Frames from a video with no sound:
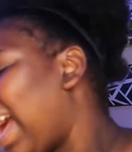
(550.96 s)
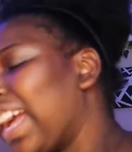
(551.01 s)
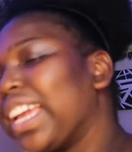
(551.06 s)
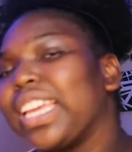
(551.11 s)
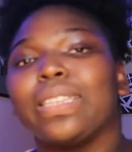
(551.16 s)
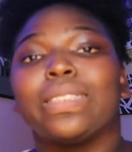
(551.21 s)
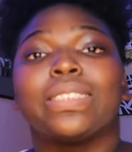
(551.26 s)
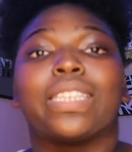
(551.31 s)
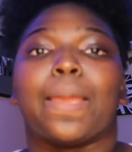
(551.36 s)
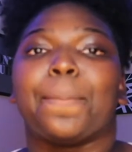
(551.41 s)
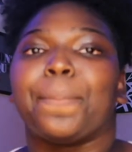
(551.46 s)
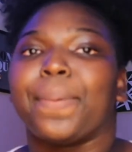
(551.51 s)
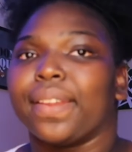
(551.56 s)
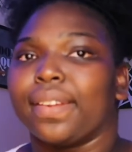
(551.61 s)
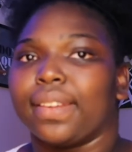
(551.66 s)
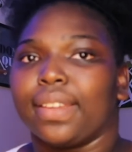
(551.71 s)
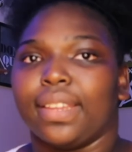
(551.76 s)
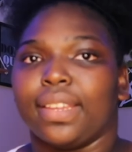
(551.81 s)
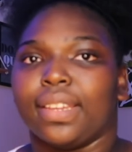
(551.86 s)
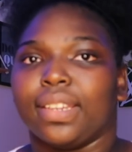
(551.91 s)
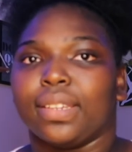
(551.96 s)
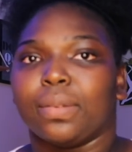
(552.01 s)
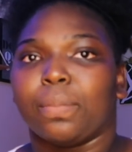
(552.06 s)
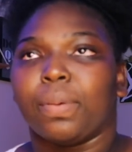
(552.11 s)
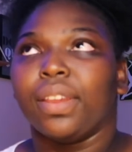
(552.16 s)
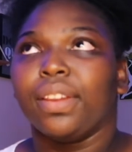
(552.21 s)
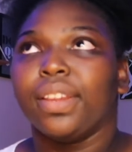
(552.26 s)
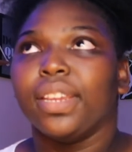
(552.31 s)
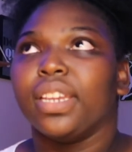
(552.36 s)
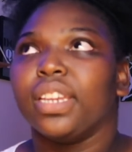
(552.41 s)
I keep saying period.
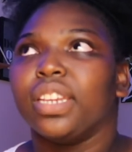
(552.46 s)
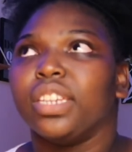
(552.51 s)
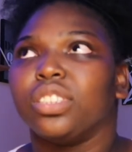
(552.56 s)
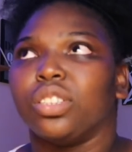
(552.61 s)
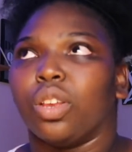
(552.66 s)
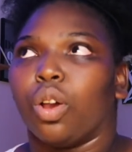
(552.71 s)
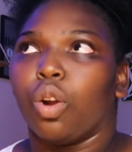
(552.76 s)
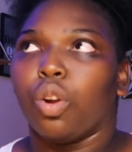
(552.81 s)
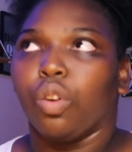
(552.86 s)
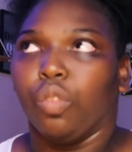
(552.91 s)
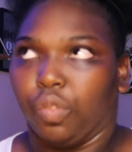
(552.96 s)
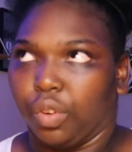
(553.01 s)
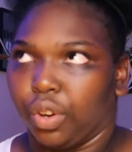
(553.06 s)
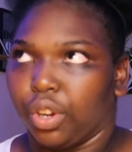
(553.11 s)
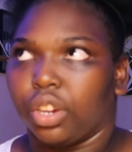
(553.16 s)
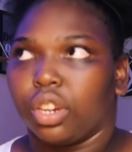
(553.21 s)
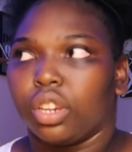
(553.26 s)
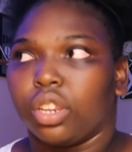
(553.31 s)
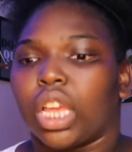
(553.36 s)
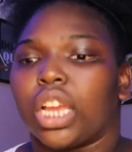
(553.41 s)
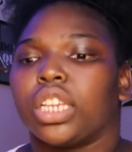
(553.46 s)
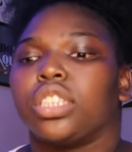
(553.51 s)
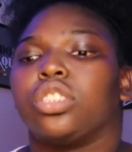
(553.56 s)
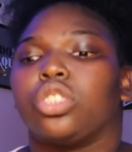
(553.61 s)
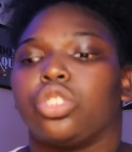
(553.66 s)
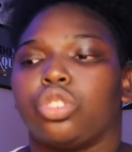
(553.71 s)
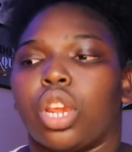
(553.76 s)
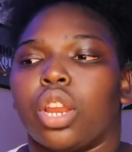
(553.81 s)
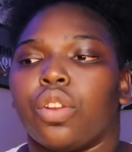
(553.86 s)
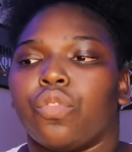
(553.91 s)
Period is over. That's a
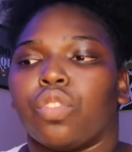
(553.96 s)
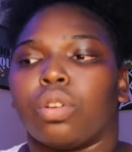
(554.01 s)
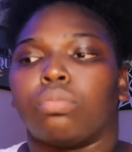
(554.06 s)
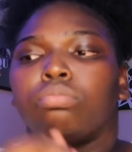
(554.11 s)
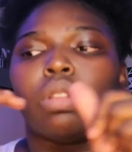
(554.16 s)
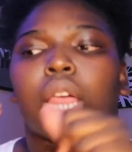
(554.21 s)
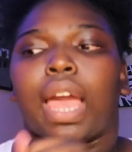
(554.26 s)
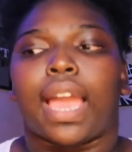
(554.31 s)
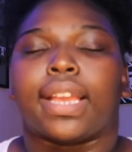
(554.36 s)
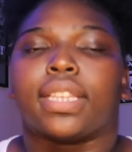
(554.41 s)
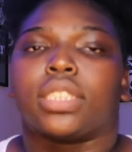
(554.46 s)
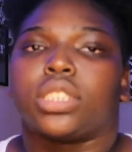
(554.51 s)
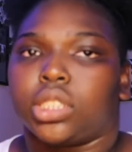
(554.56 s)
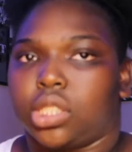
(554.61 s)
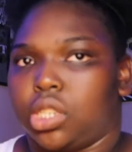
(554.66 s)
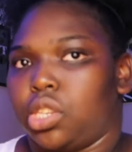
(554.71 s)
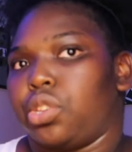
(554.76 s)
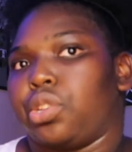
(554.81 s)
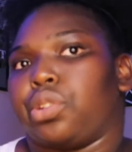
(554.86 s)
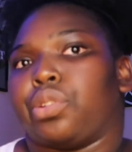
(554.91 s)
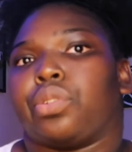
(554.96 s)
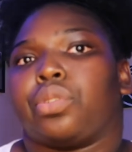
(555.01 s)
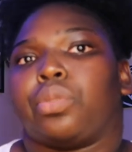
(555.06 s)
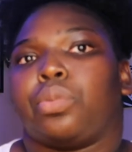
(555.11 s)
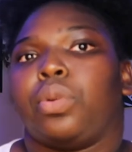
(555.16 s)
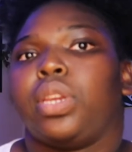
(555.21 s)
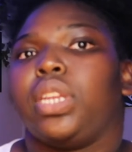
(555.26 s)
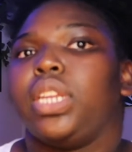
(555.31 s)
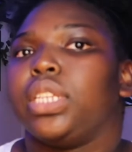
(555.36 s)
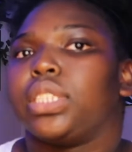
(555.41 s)
trend from last year.
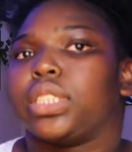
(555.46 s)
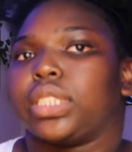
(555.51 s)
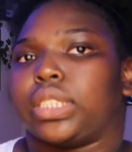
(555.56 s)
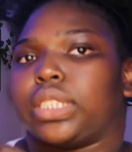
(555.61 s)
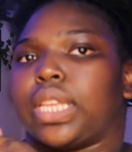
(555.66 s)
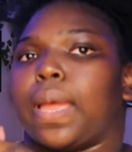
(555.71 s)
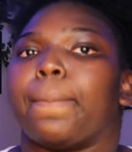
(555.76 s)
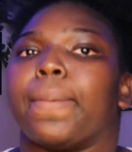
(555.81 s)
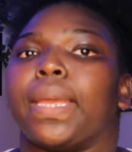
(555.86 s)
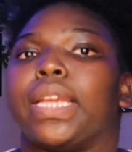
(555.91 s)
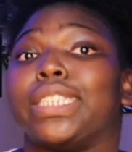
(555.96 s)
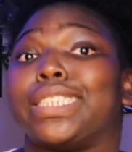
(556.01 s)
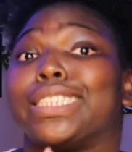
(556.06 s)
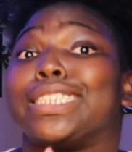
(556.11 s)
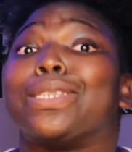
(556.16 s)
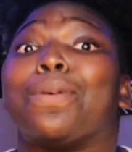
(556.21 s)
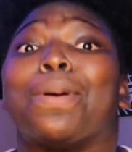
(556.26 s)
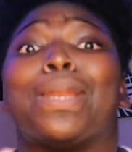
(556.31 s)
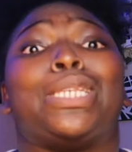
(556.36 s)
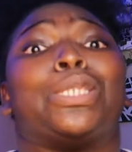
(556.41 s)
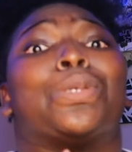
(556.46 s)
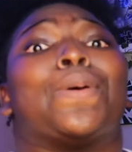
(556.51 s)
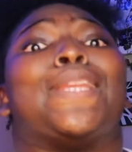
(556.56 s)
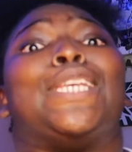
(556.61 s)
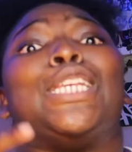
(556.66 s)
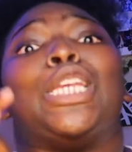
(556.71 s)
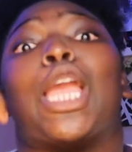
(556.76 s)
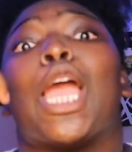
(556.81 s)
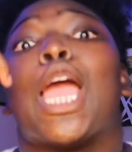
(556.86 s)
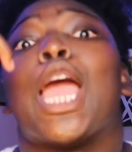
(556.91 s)
We need to step into
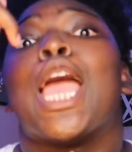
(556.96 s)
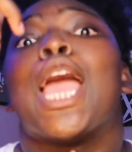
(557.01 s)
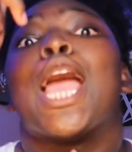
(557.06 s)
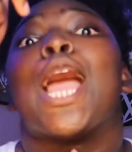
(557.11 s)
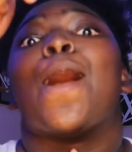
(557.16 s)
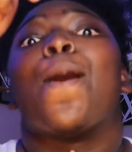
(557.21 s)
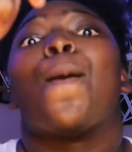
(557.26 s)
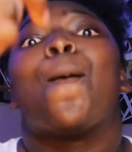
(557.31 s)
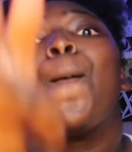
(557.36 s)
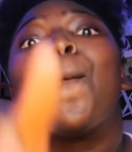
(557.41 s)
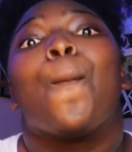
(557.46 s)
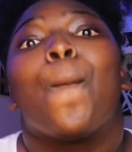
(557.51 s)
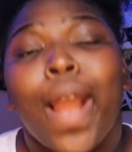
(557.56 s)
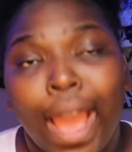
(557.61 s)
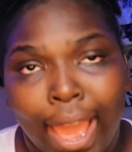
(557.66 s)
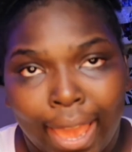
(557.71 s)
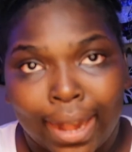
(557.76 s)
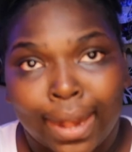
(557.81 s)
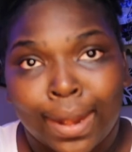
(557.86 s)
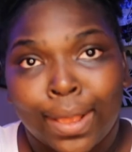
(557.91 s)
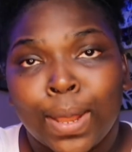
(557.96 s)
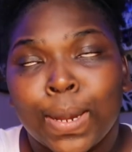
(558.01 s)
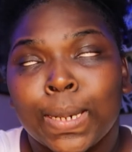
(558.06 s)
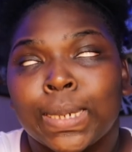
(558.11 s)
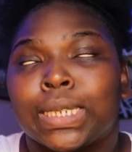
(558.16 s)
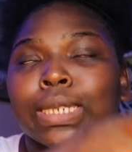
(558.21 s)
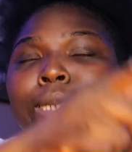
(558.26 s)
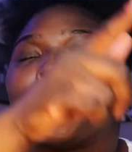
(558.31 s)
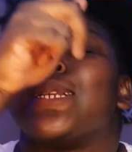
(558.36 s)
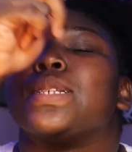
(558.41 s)
2021.
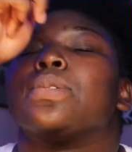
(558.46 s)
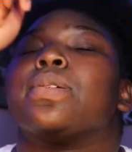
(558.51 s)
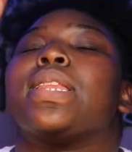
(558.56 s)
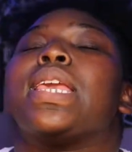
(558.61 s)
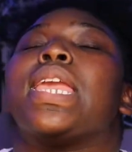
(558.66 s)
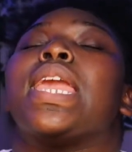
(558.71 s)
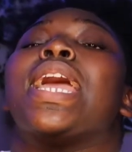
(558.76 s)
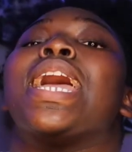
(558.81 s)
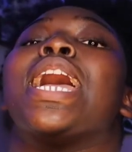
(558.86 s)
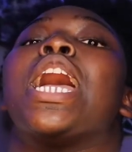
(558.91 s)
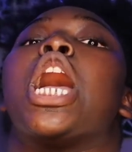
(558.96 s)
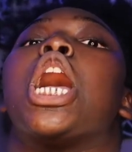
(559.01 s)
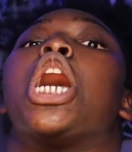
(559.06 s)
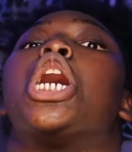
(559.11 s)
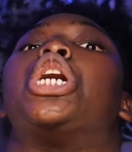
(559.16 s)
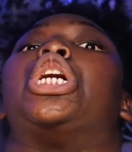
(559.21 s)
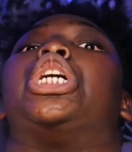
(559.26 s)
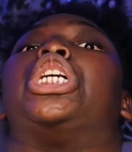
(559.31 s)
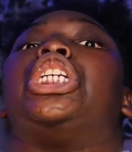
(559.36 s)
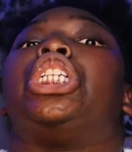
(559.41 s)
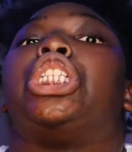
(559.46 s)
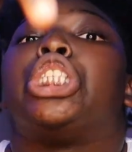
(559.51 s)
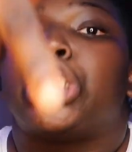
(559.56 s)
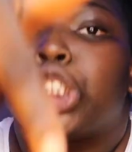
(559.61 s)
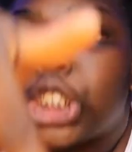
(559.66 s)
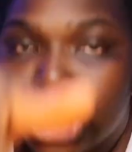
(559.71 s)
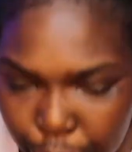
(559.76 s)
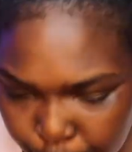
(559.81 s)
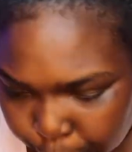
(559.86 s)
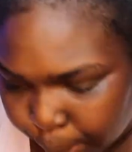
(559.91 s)
Going to 2020.
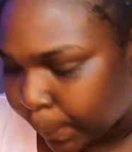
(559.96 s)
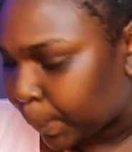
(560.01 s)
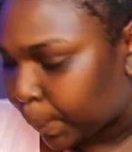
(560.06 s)
Two.